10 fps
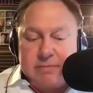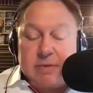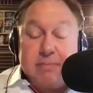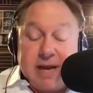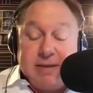
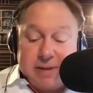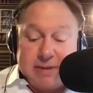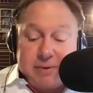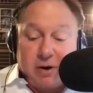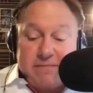Many
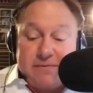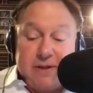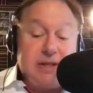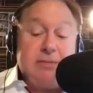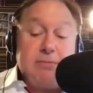people are
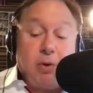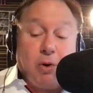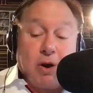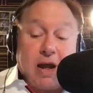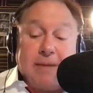feeling
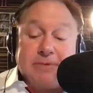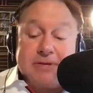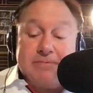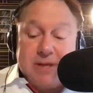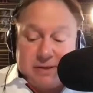more
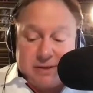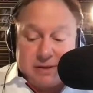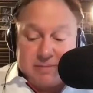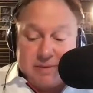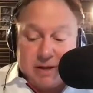
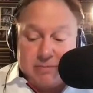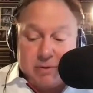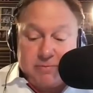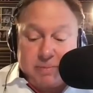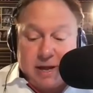optimistic about
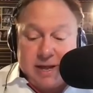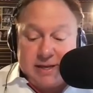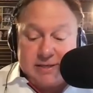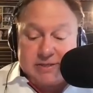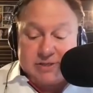both
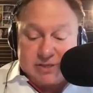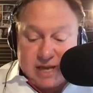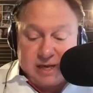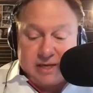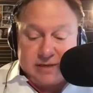buying and
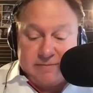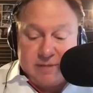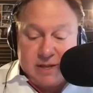selling.